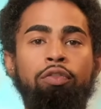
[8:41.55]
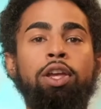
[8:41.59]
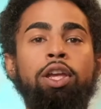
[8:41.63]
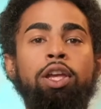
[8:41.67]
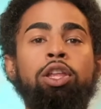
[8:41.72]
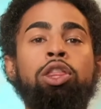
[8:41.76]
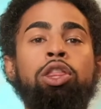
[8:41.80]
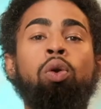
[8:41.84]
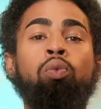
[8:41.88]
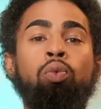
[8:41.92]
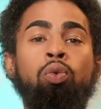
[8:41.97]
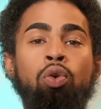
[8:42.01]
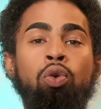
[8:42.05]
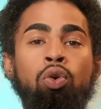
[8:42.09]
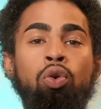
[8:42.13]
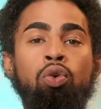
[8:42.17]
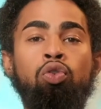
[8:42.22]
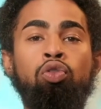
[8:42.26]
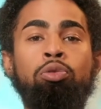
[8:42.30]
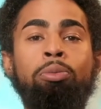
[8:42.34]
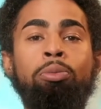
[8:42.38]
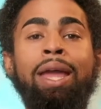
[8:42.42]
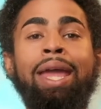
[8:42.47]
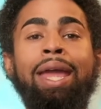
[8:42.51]
in the
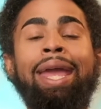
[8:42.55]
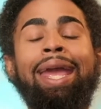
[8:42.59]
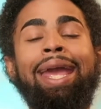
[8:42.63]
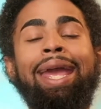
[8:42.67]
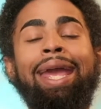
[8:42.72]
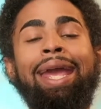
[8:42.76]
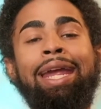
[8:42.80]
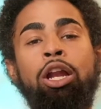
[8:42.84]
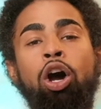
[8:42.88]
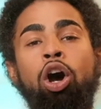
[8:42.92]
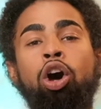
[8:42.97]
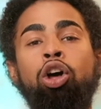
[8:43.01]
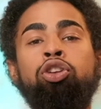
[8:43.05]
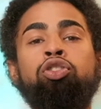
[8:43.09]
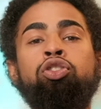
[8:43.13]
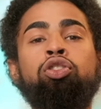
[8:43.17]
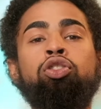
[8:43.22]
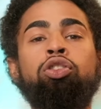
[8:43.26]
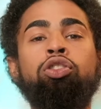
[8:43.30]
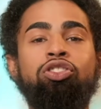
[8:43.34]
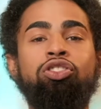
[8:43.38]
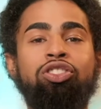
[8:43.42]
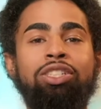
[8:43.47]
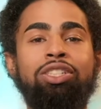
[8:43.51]
room and
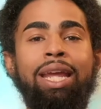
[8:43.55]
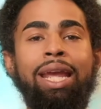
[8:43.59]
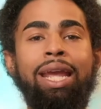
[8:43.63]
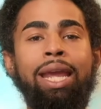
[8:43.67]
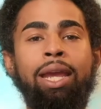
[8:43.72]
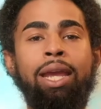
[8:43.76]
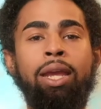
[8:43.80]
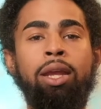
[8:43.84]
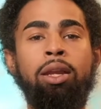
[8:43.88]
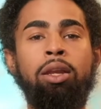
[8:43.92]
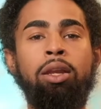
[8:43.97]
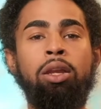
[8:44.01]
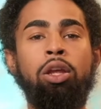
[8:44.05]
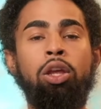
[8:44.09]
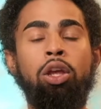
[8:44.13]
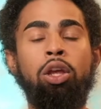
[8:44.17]
understand